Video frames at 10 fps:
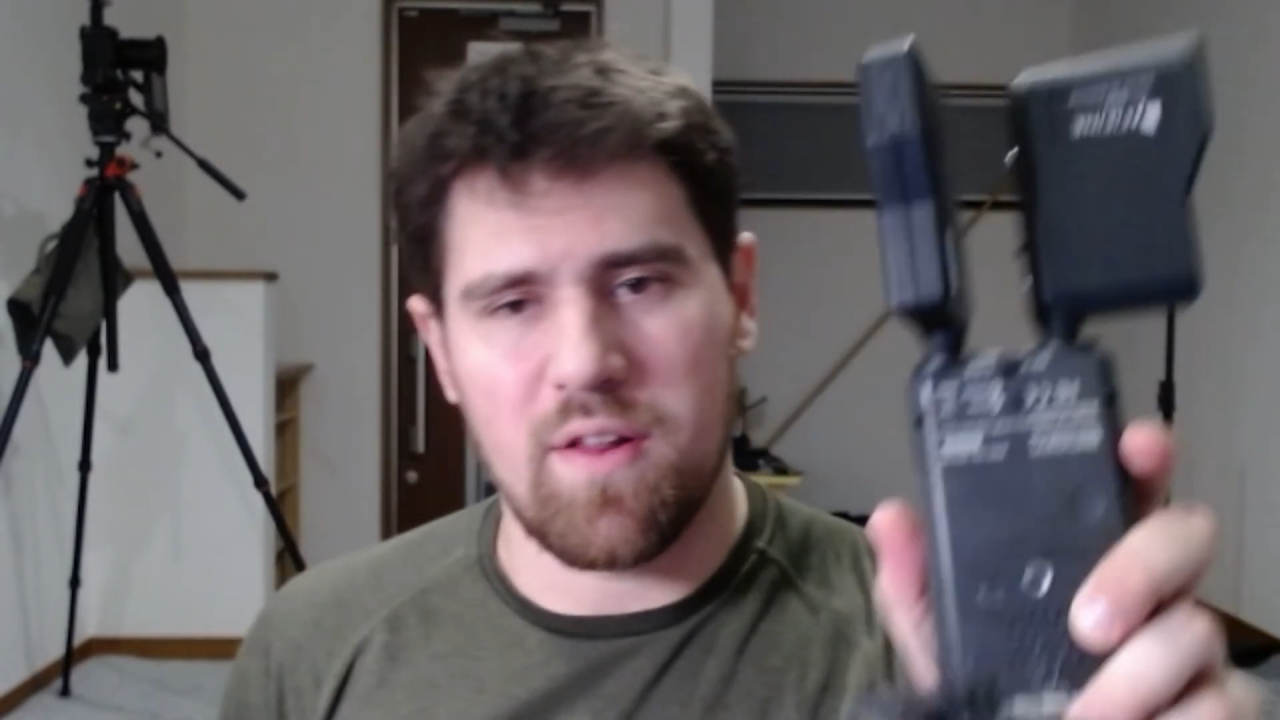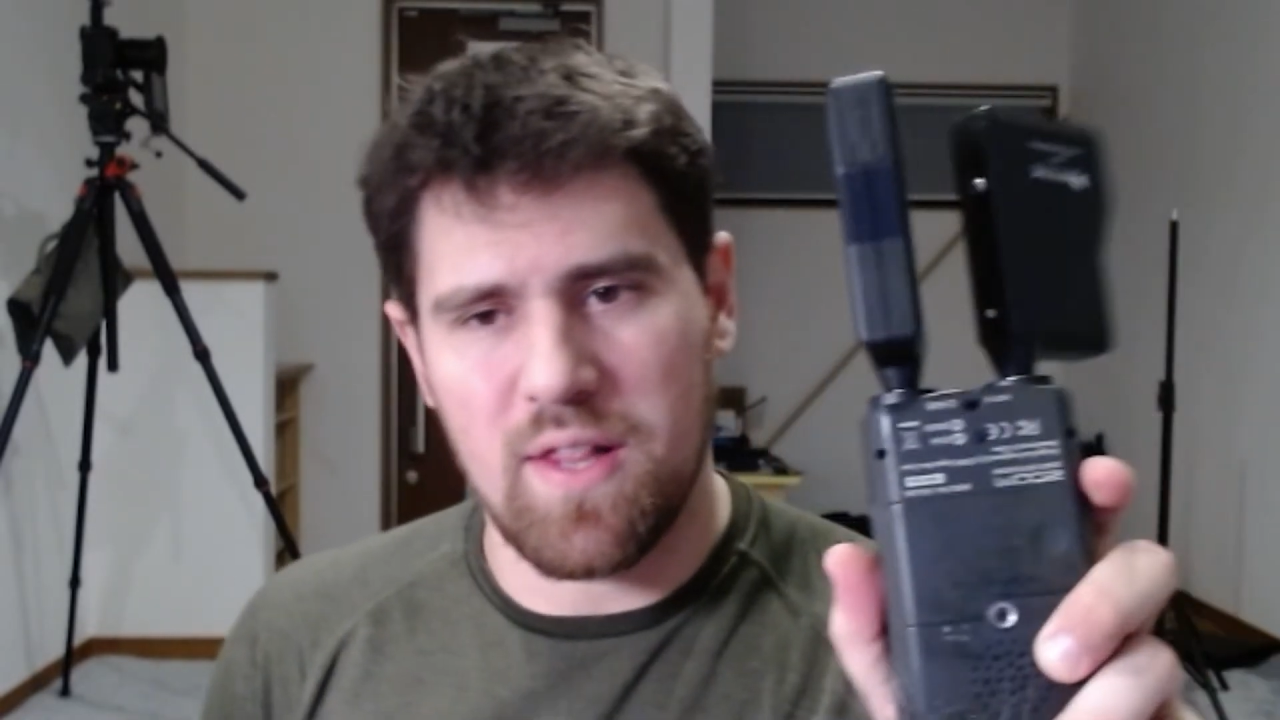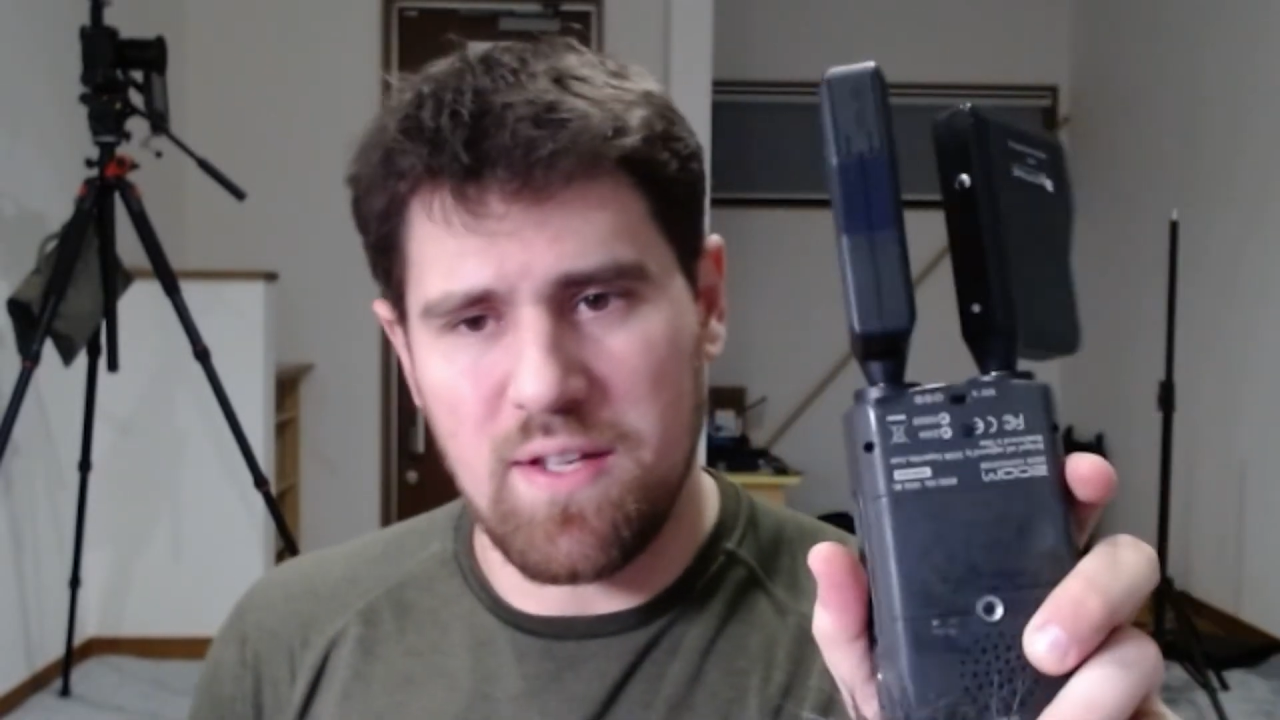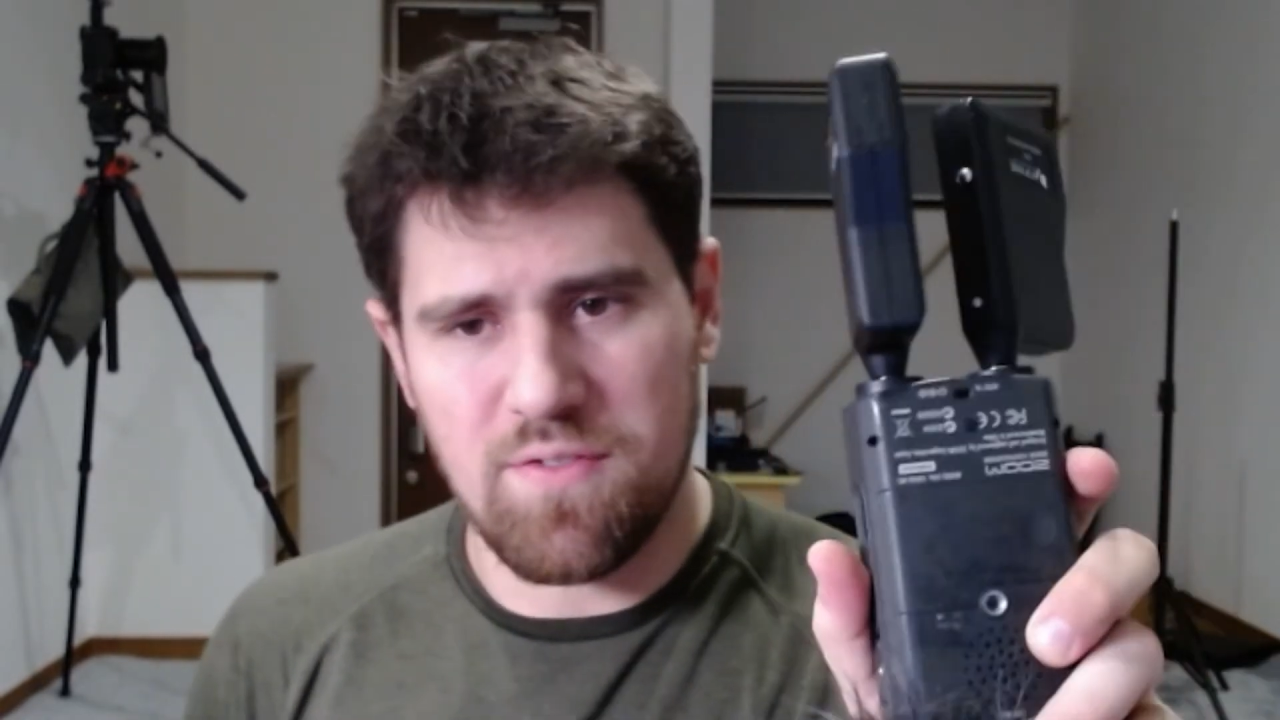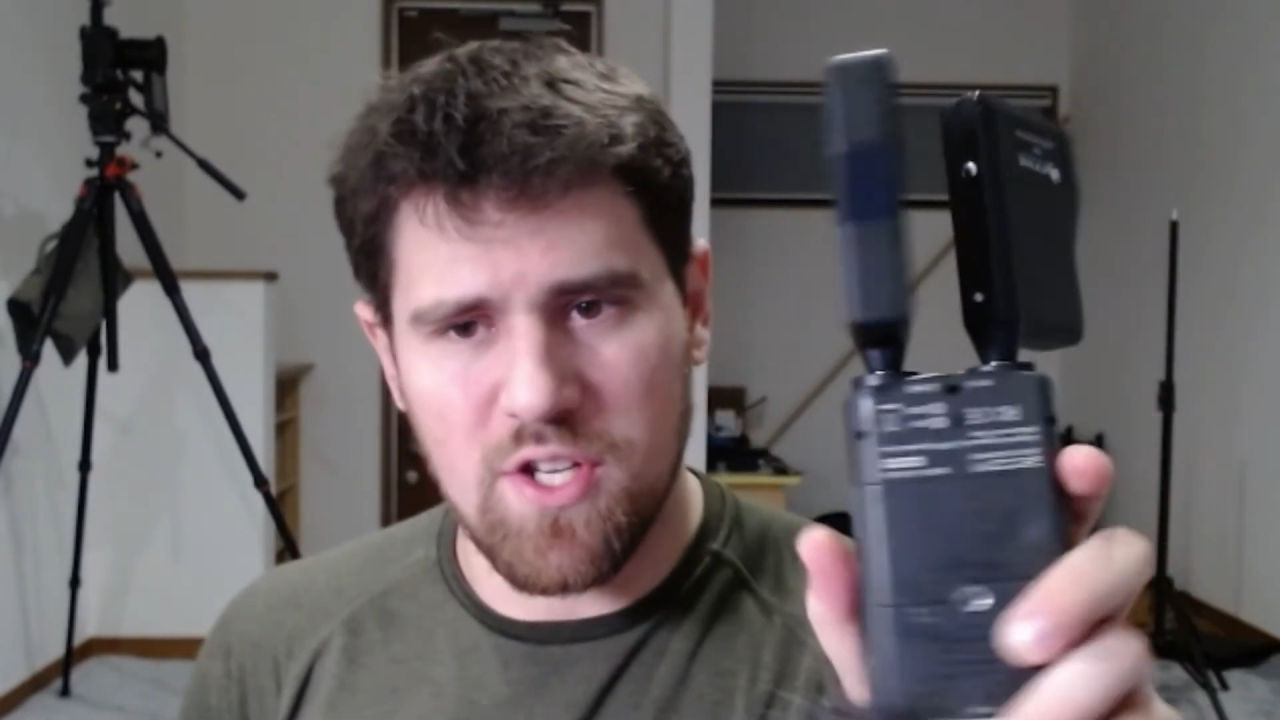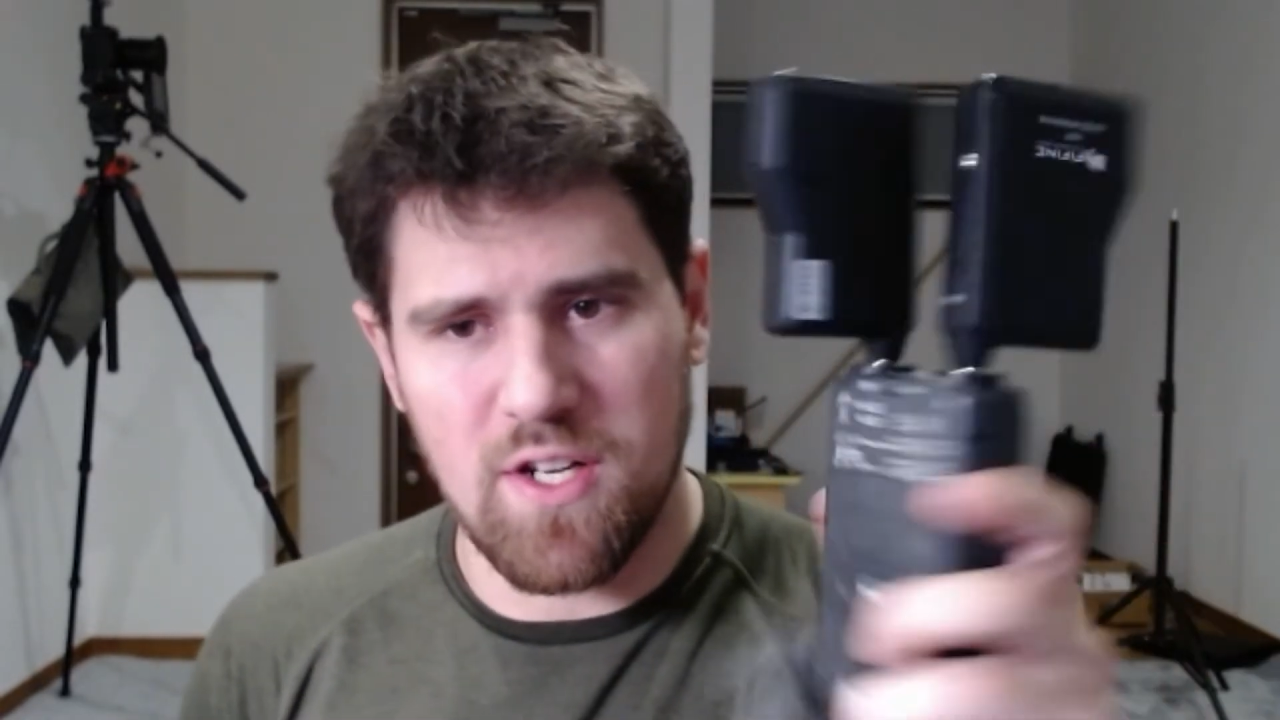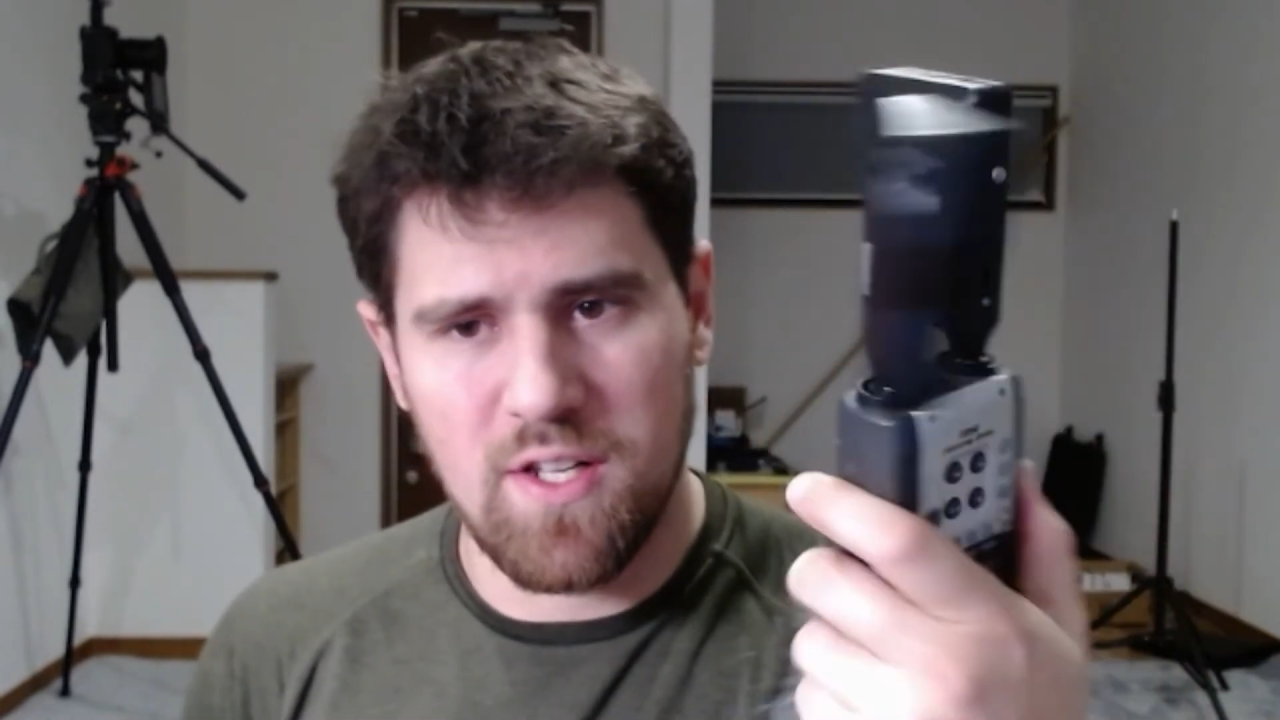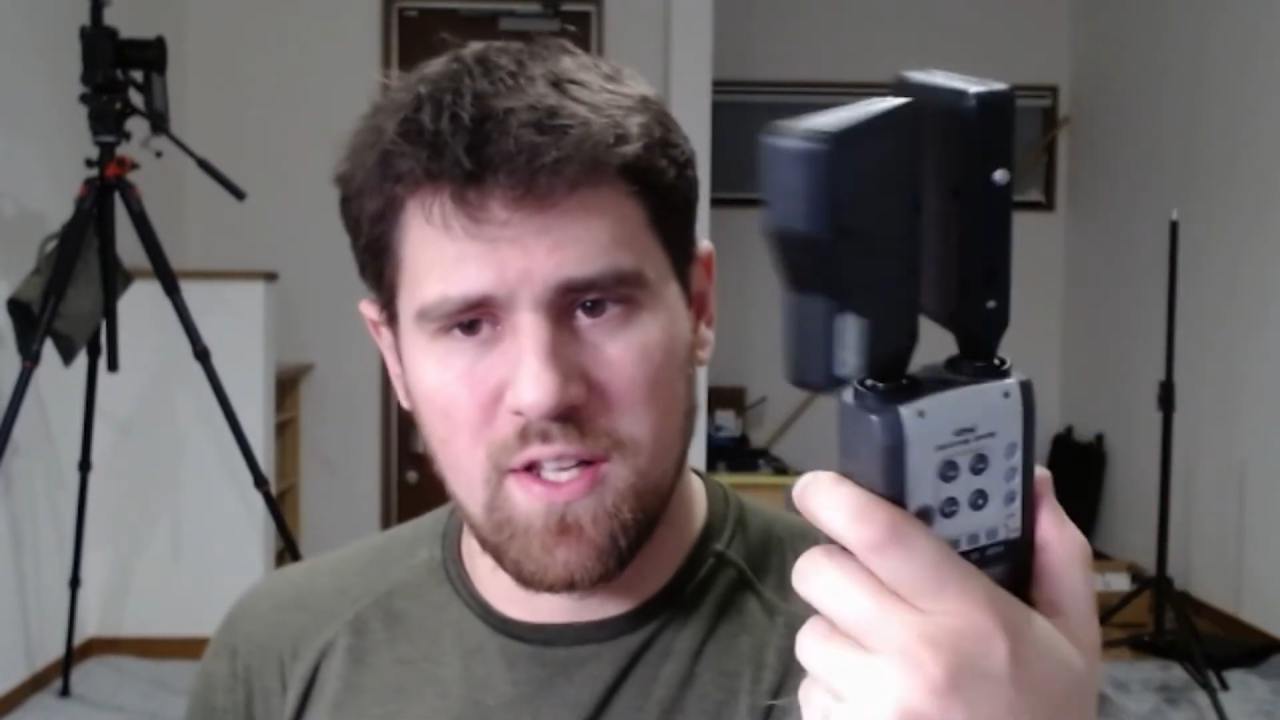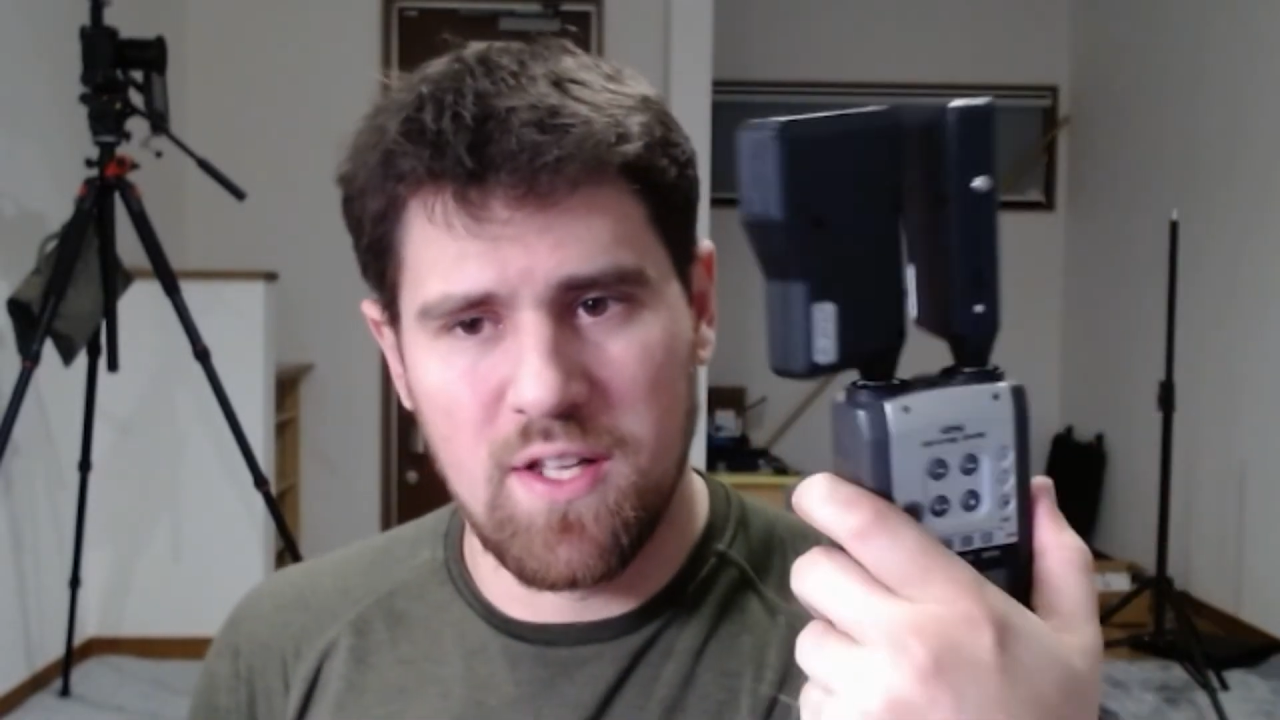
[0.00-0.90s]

left channel.